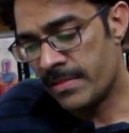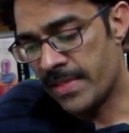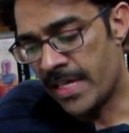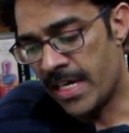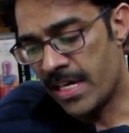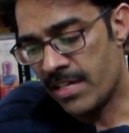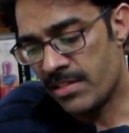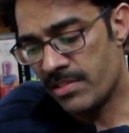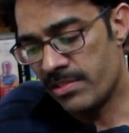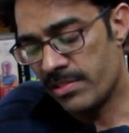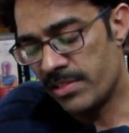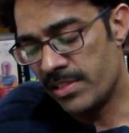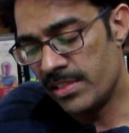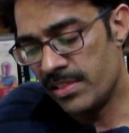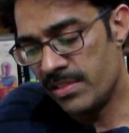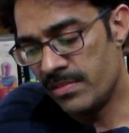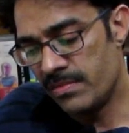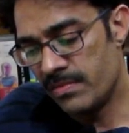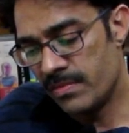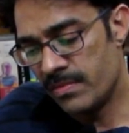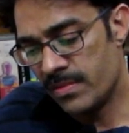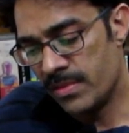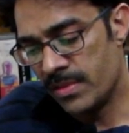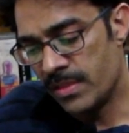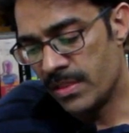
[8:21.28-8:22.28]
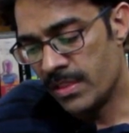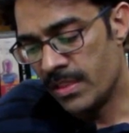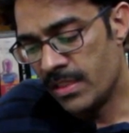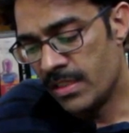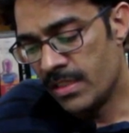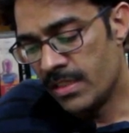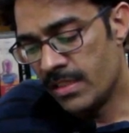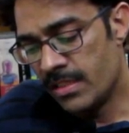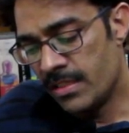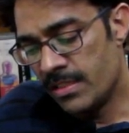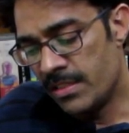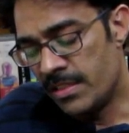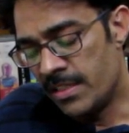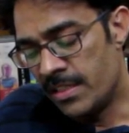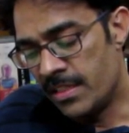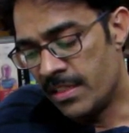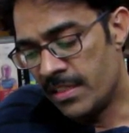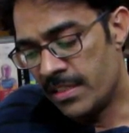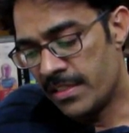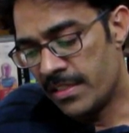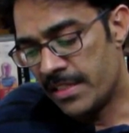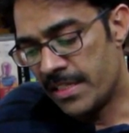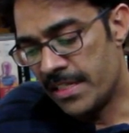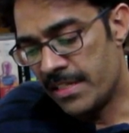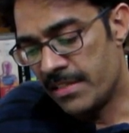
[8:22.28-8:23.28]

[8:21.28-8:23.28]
actually they